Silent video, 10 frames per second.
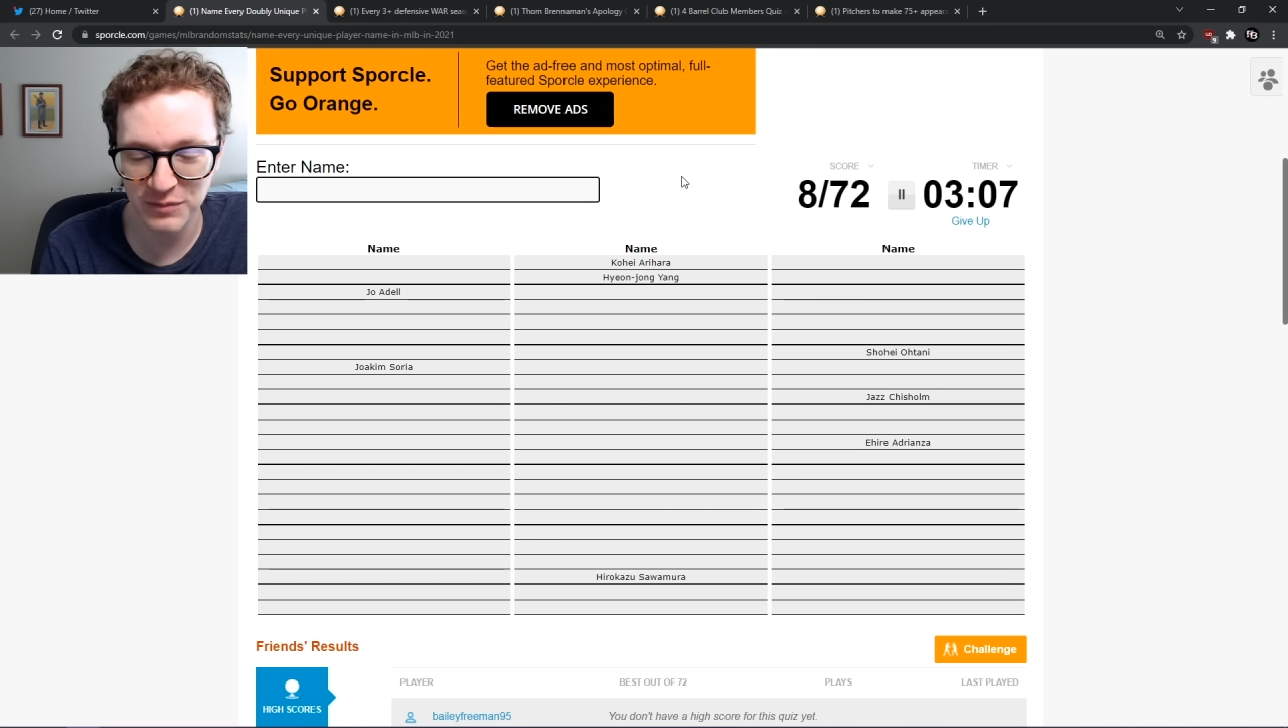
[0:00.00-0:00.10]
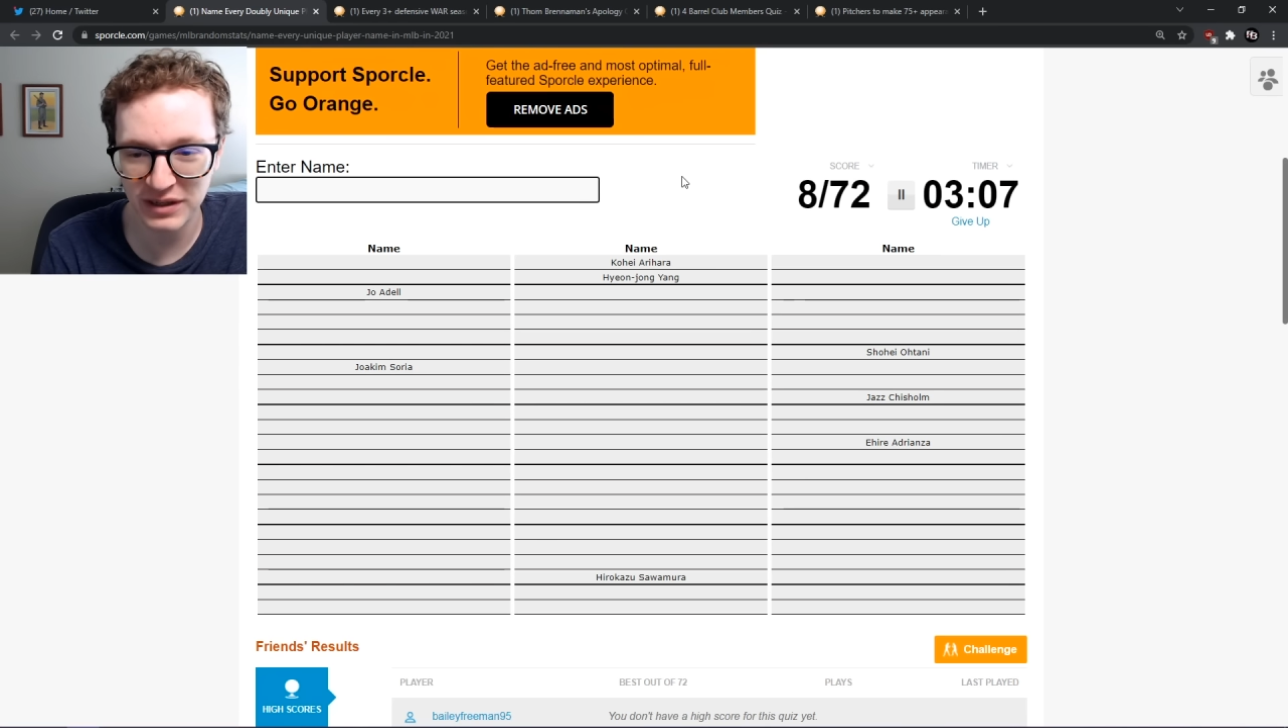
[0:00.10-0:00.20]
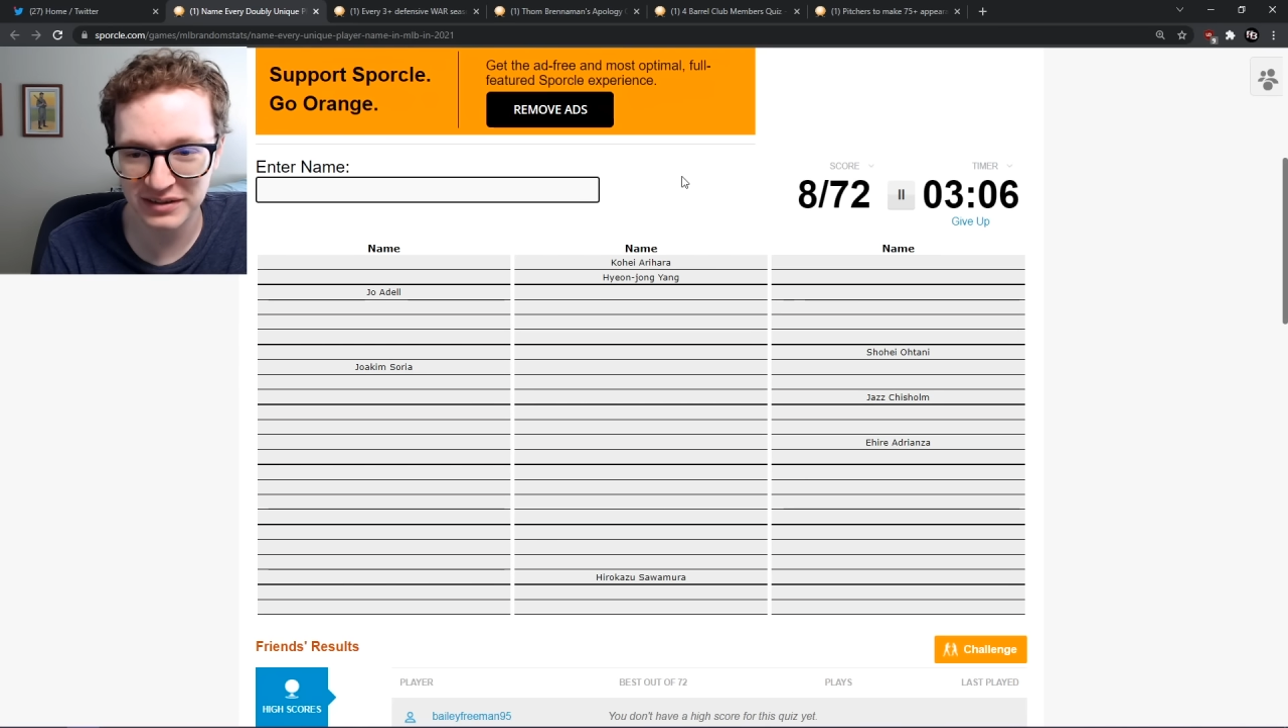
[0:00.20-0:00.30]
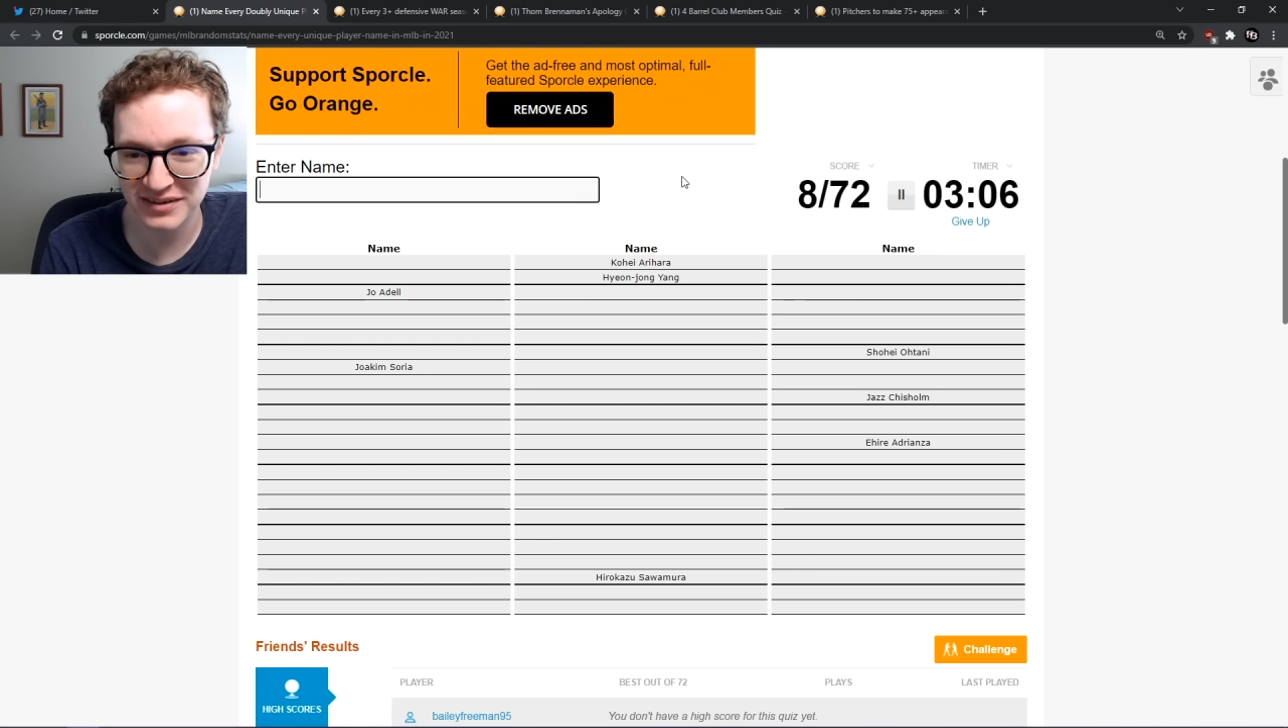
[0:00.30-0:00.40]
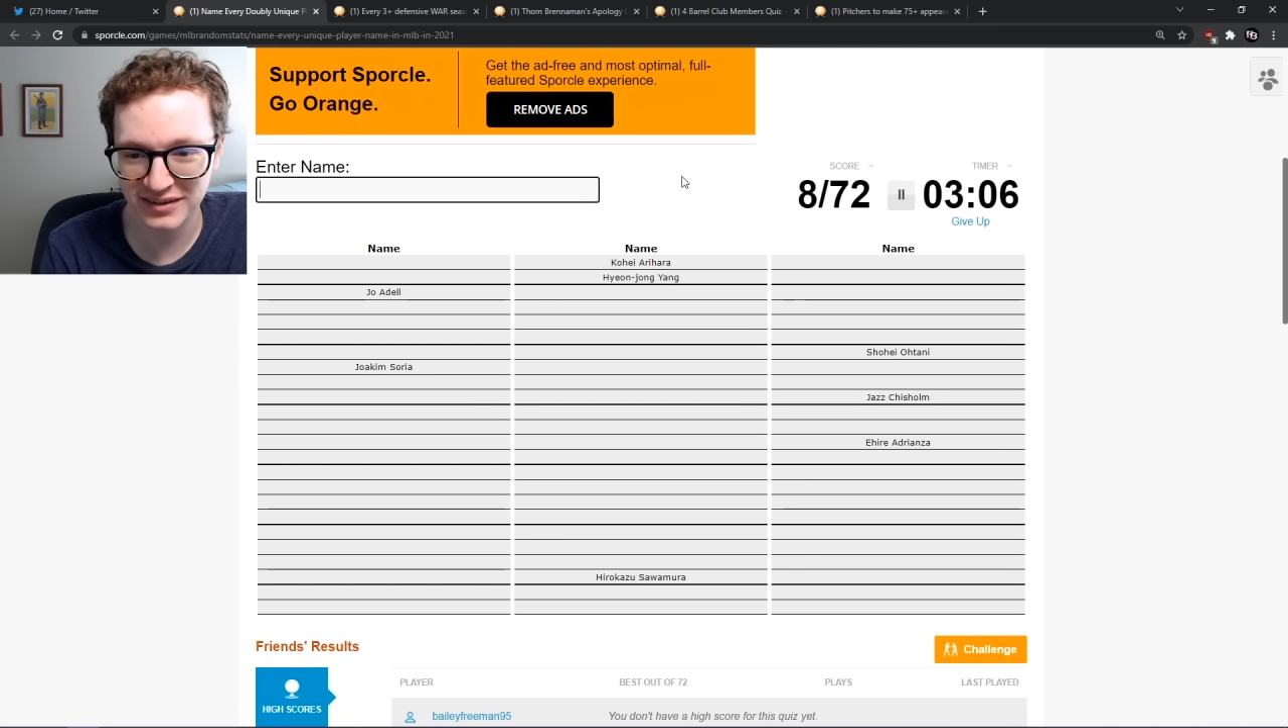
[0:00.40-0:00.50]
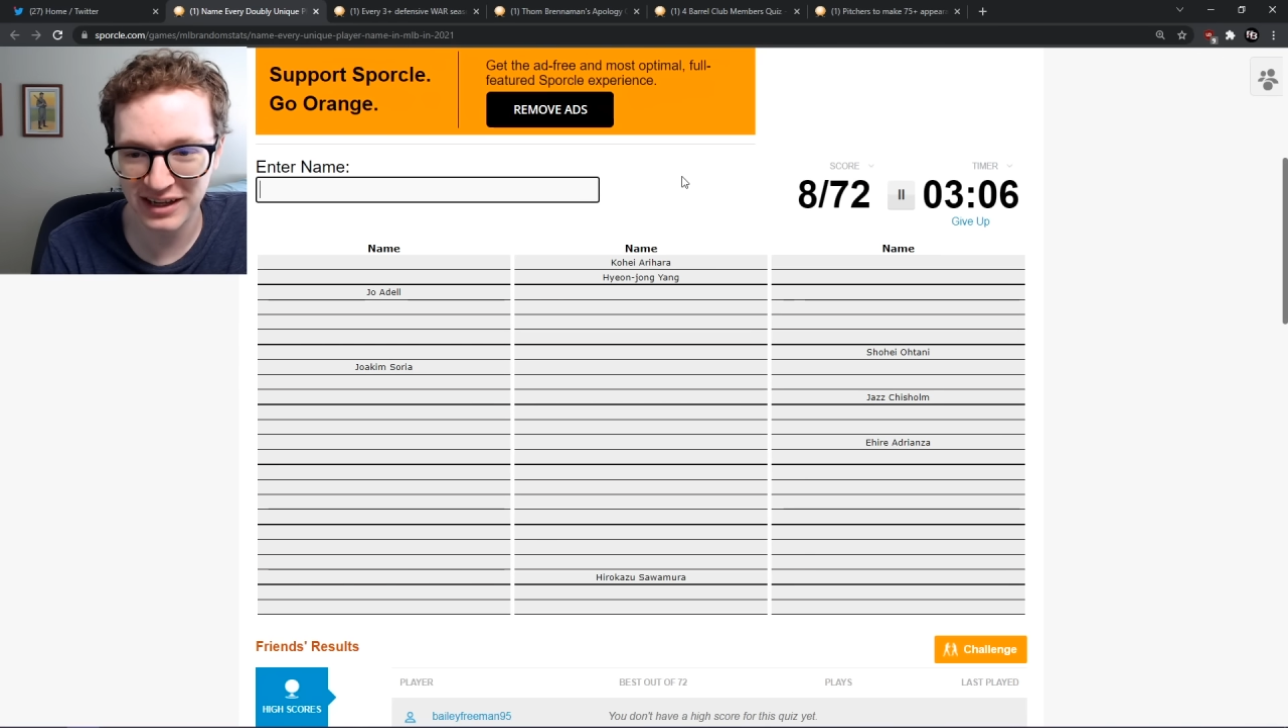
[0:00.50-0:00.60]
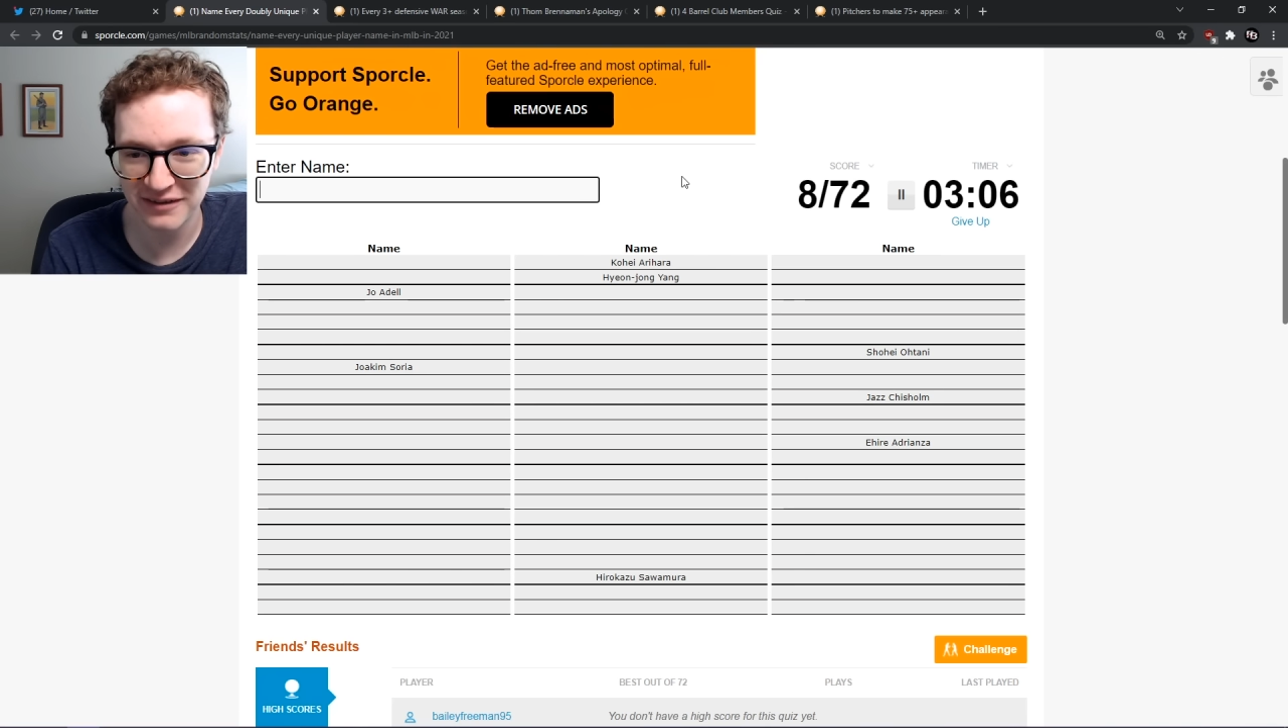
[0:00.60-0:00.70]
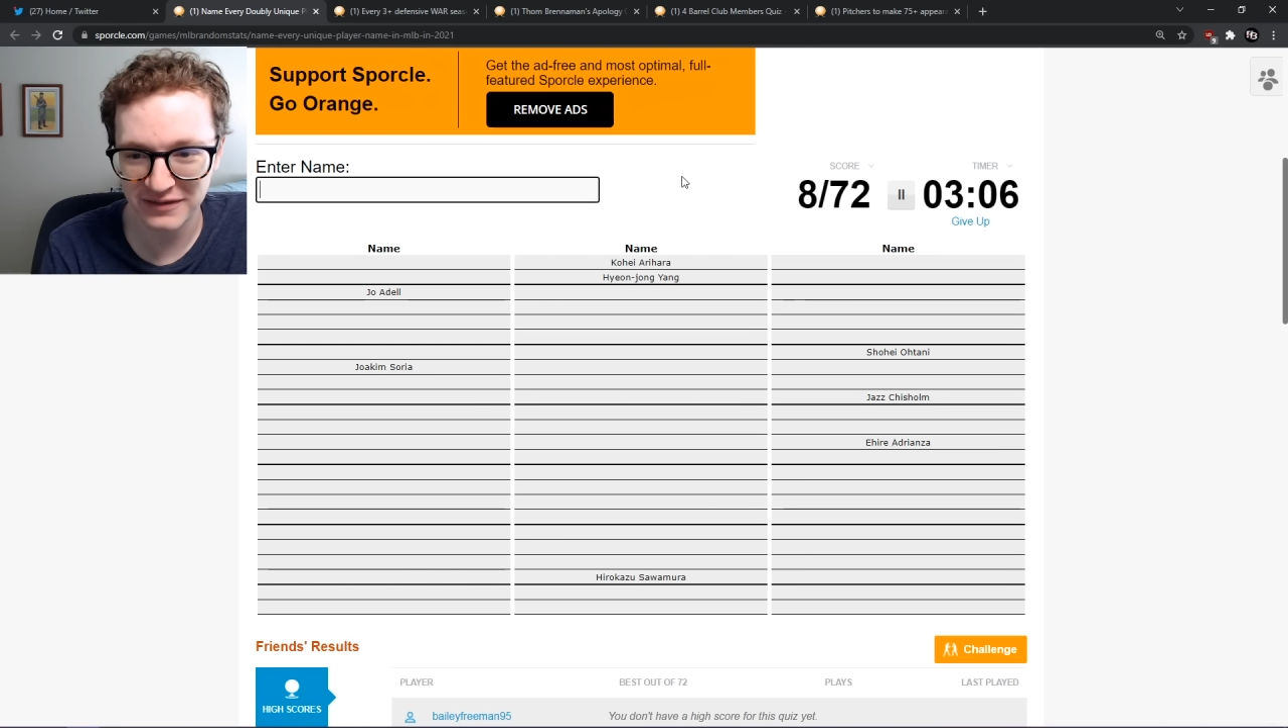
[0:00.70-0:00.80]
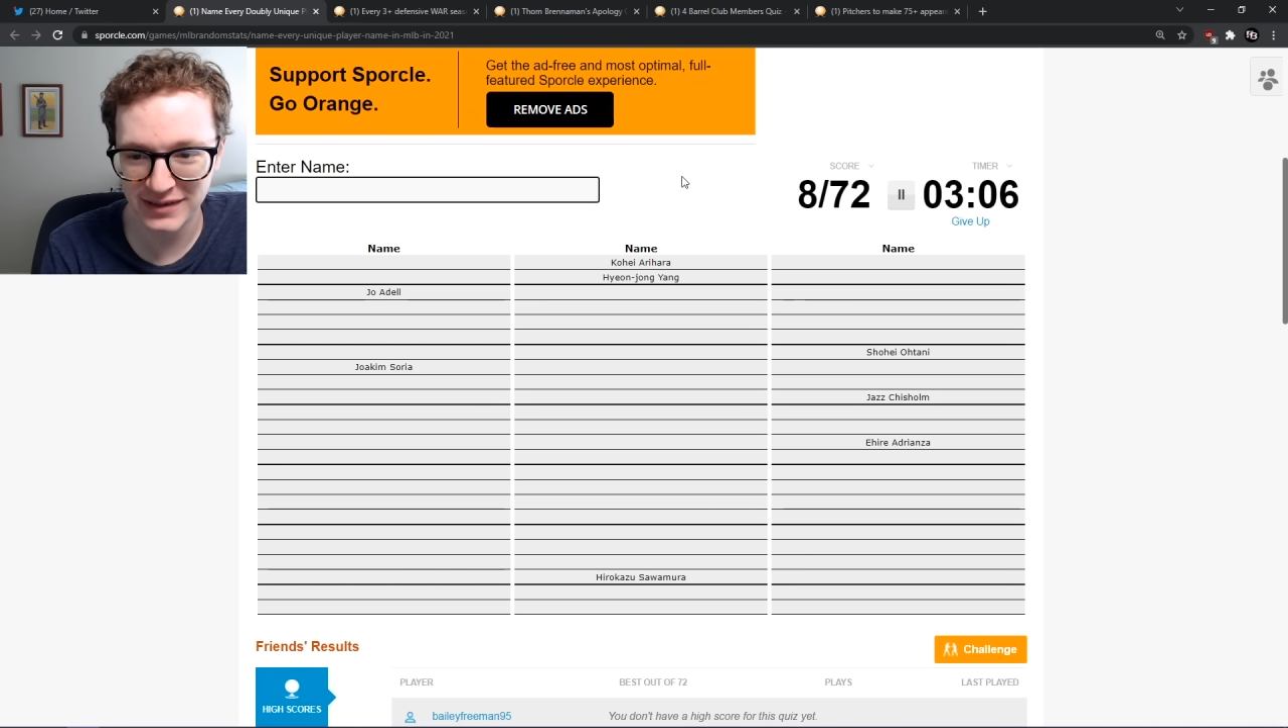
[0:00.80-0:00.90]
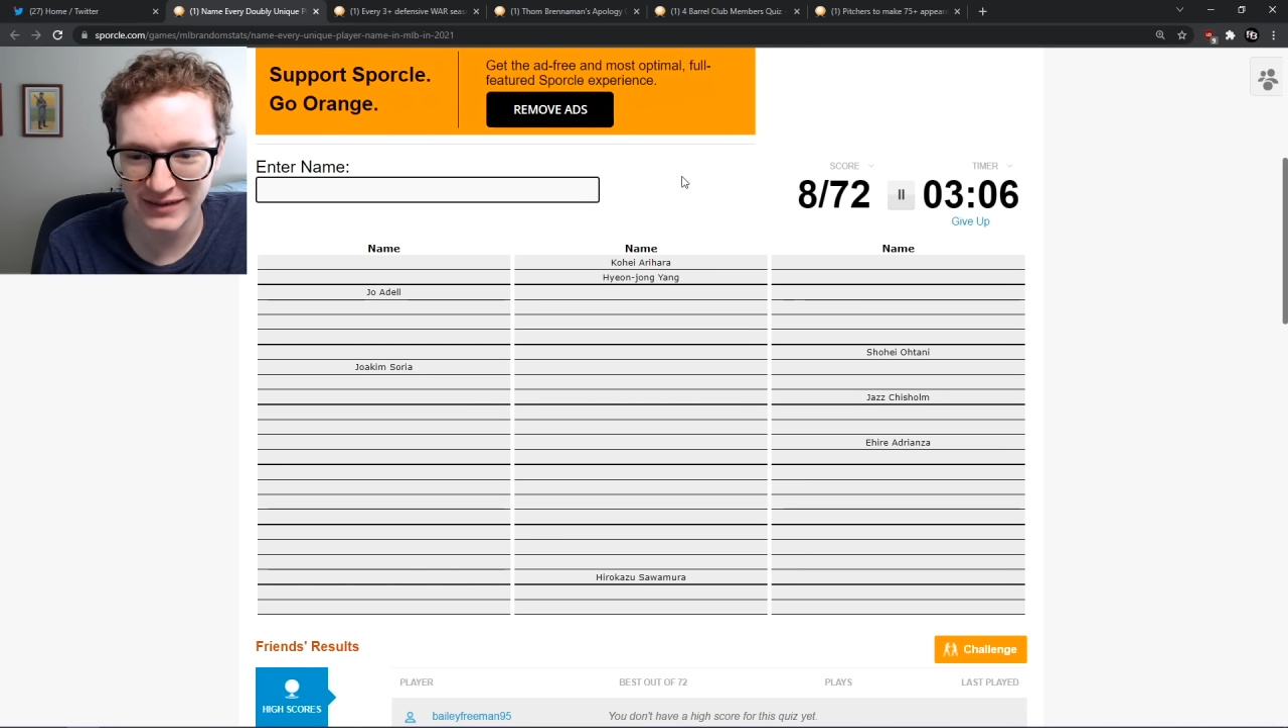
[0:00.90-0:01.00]
minutes
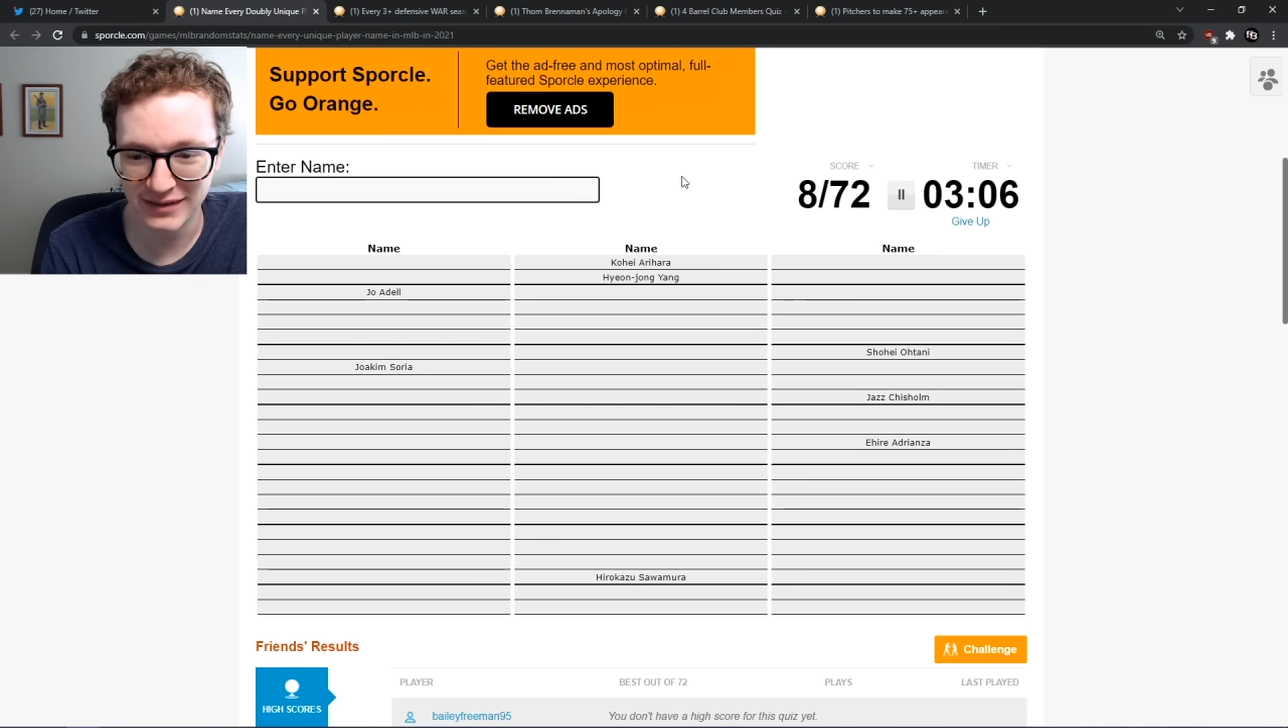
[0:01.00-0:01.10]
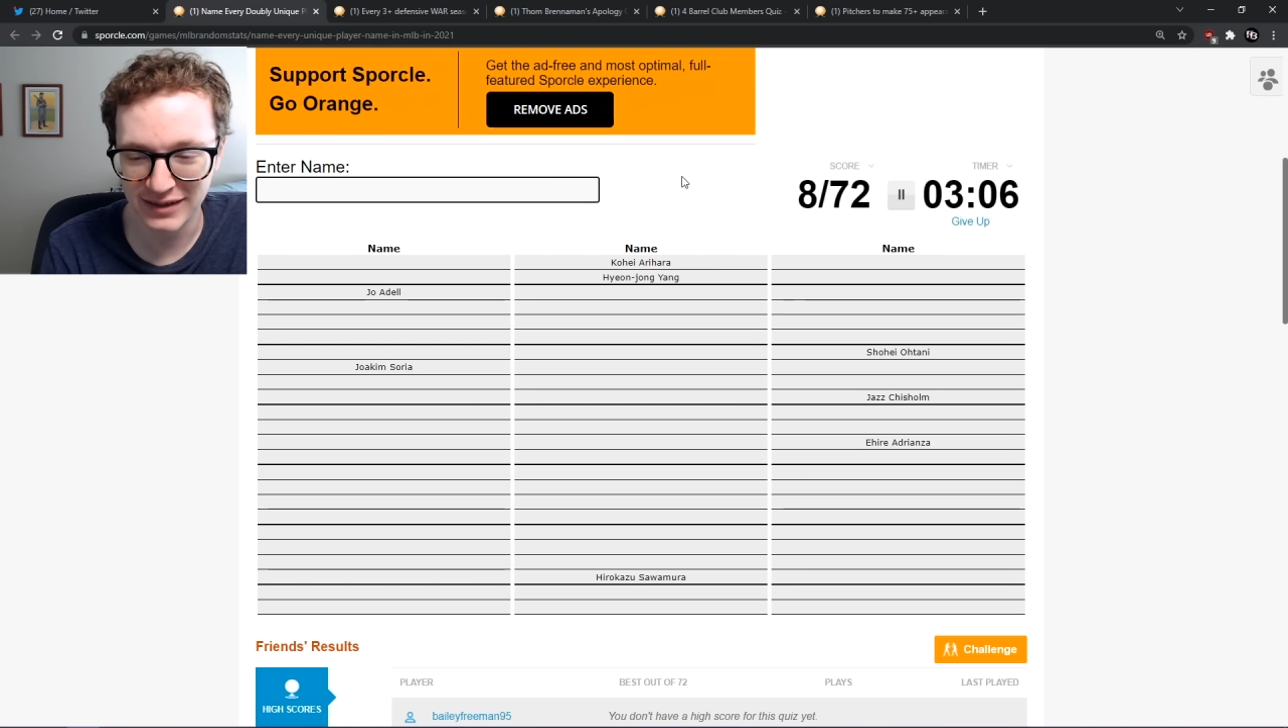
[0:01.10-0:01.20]
left.